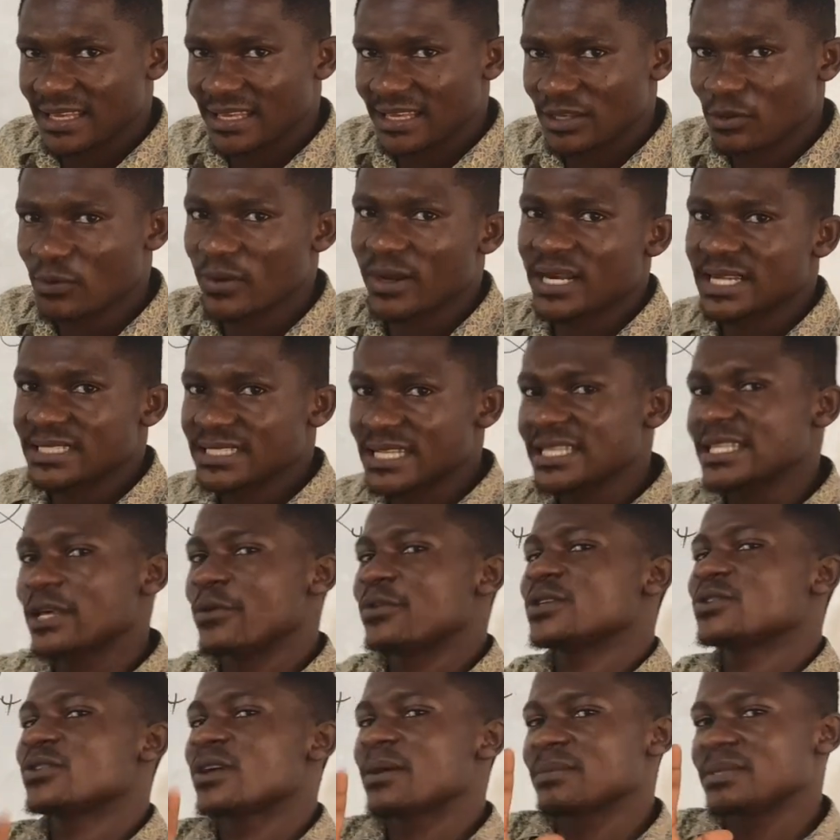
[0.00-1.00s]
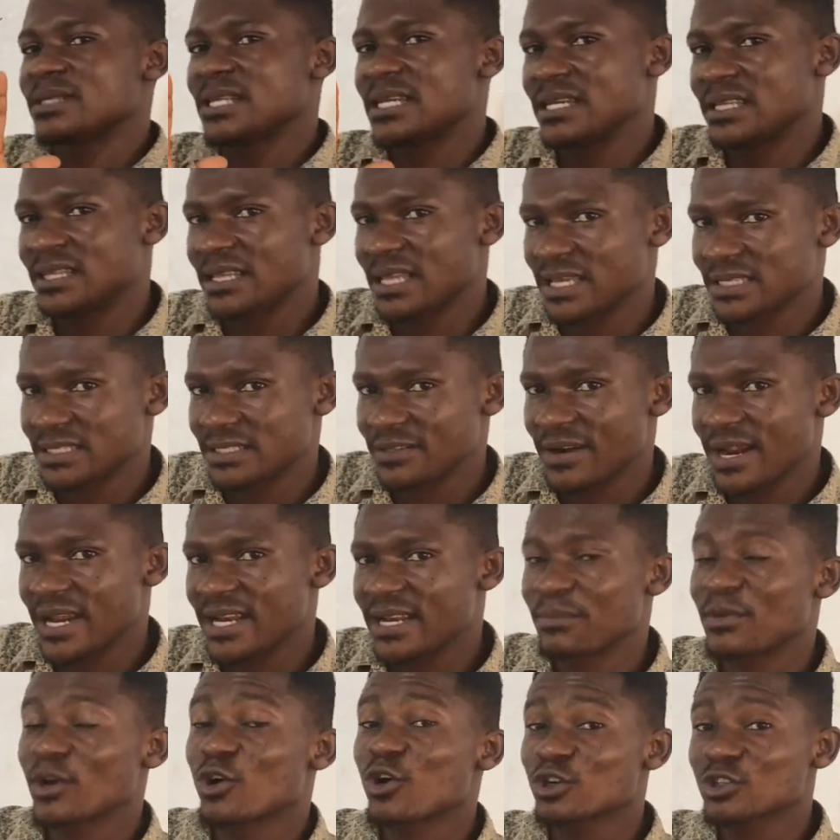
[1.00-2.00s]
You understand the reason I'm saying that,
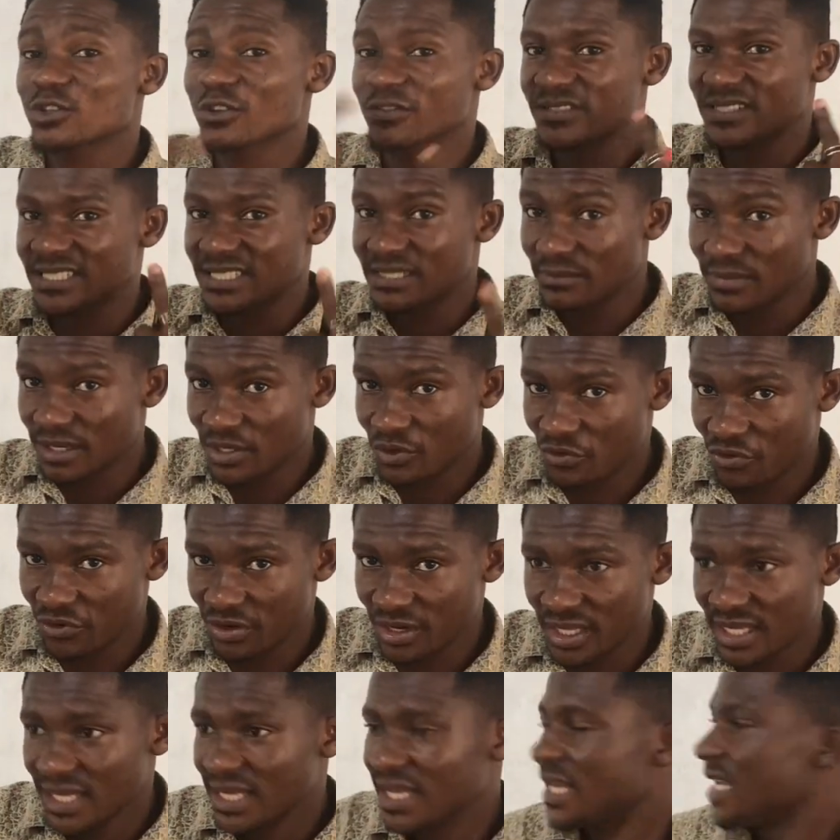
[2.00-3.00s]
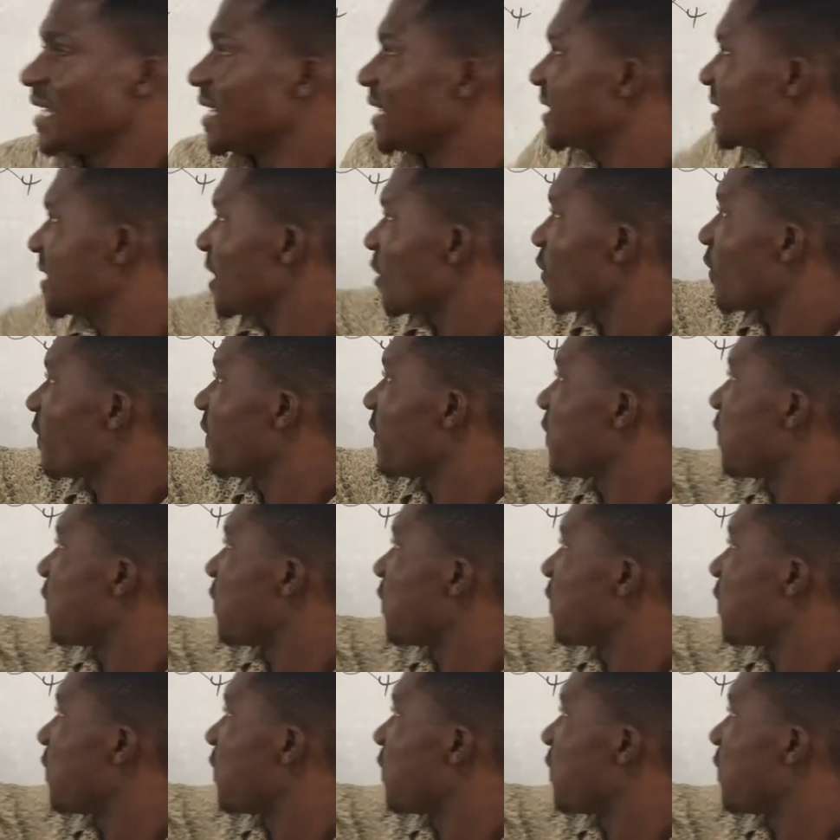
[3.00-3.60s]
right? Because of symmetry, instead of